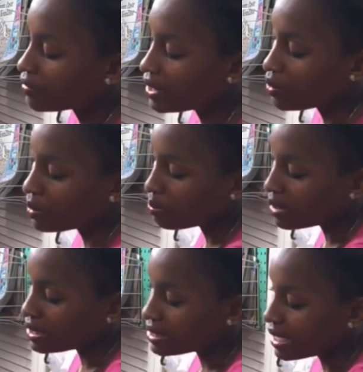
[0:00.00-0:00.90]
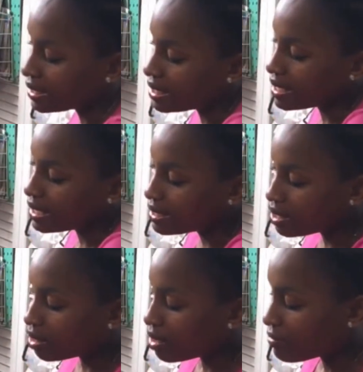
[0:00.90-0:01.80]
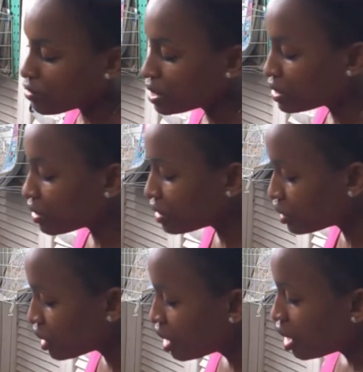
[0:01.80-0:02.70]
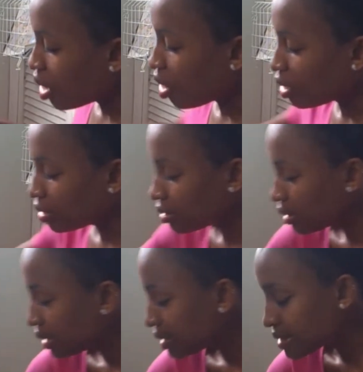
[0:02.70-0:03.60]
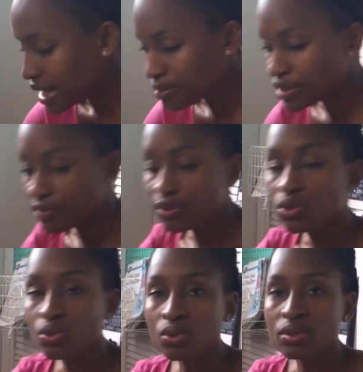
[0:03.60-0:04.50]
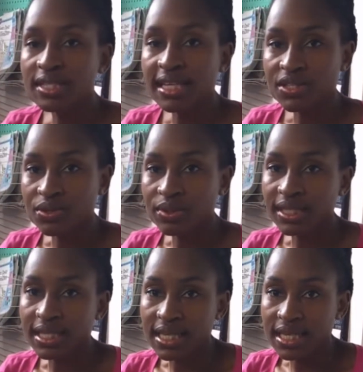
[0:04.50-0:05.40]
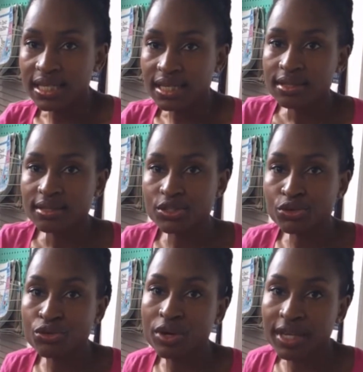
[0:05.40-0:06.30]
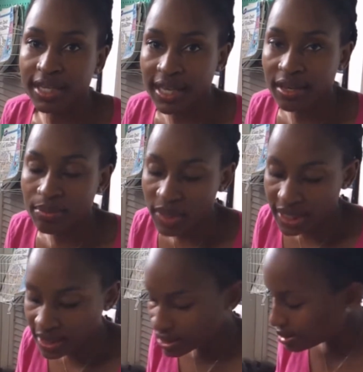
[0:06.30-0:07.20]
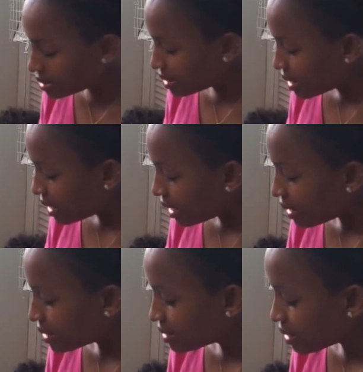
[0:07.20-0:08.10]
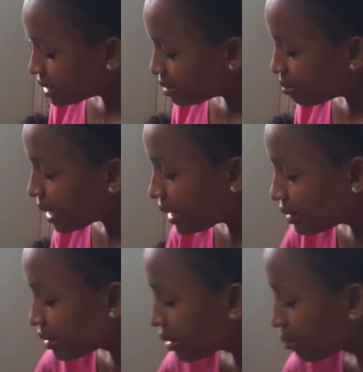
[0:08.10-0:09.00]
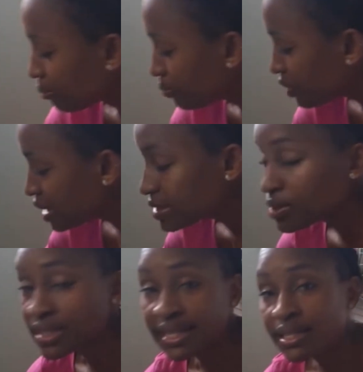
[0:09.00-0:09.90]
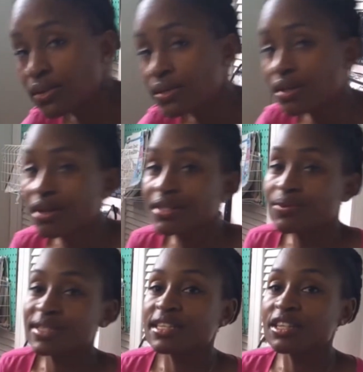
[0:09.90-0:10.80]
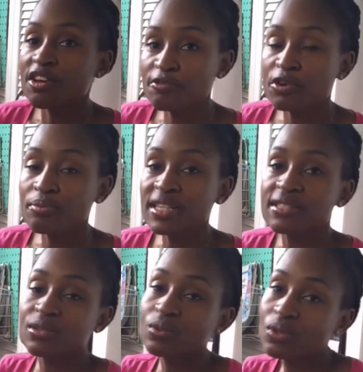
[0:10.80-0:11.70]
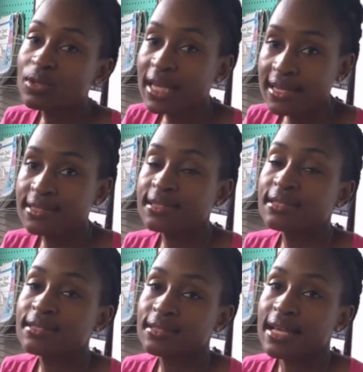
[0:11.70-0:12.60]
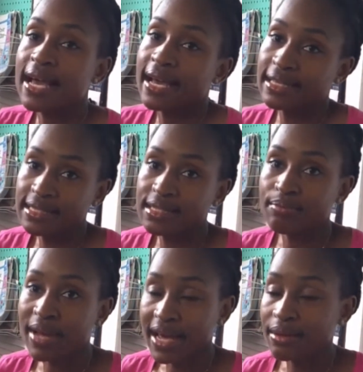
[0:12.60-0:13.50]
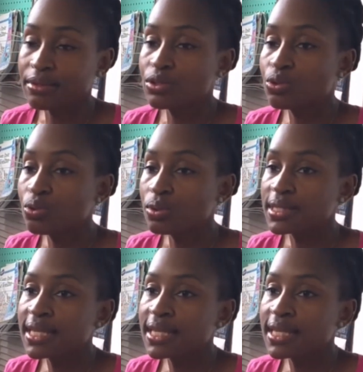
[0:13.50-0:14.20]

equipment I need. I did a lot of research on the types of tools that you would need to run a cake business, and I started buying them. So $10,000 was enough for me to do classes and buy tools.